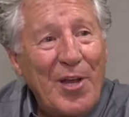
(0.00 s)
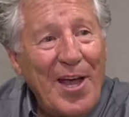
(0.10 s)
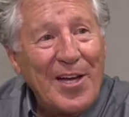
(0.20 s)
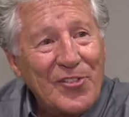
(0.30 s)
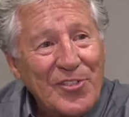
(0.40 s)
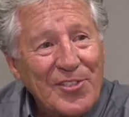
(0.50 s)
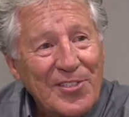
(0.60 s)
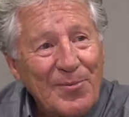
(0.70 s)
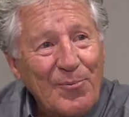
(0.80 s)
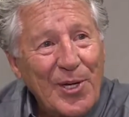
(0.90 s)

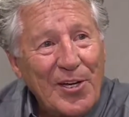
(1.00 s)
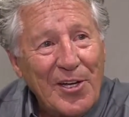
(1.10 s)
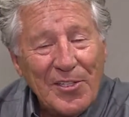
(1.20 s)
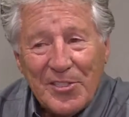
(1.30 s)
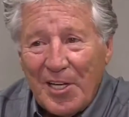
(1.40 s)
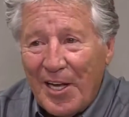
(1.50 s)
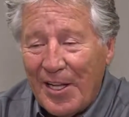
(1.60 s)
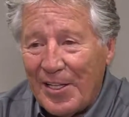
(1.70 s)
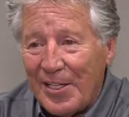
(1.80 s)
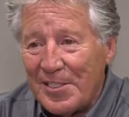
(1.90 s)
reactions because
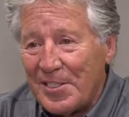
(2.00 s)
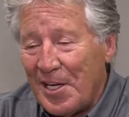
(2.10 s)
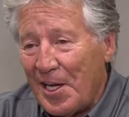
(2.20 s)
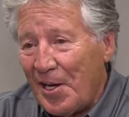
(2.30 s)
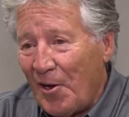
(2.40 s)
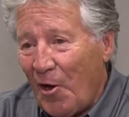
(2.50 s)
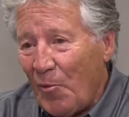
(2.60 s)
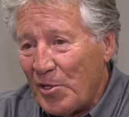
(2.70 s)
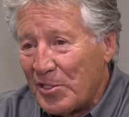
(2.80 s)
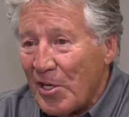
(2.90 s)
there's
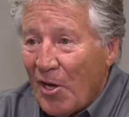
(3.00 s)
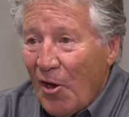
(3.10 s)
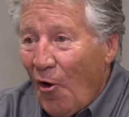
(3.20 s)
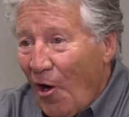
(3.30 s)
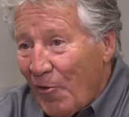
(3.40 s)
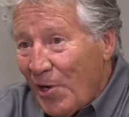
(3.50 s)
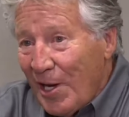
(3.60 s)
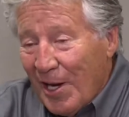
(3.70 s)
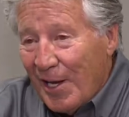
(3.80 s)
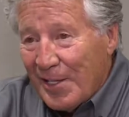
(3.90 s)
always, oh, I
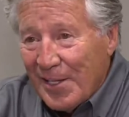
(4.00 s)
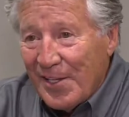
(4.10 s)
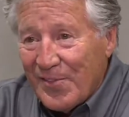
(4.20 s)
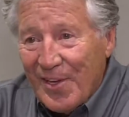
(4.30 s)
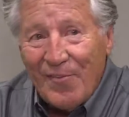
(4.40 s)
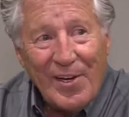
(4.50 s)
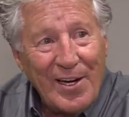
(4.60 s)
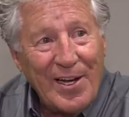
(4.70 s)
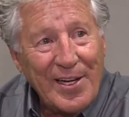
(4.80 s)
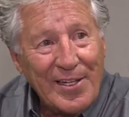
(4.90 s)
really like this, I
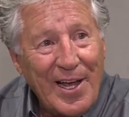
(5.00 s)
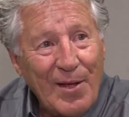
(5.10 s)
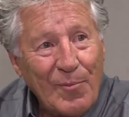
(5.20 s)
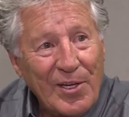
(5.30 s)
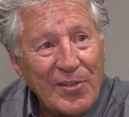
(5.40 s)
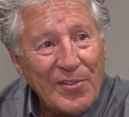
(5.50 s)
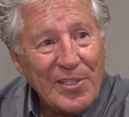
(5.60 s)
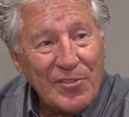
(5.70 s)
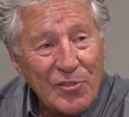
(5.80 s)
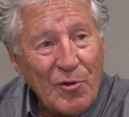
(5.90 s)
really like that, because
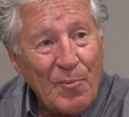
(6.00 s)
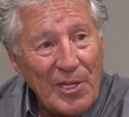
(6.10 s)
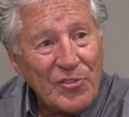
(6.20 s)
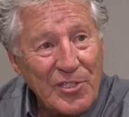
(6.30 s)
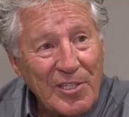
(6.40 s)
there's so much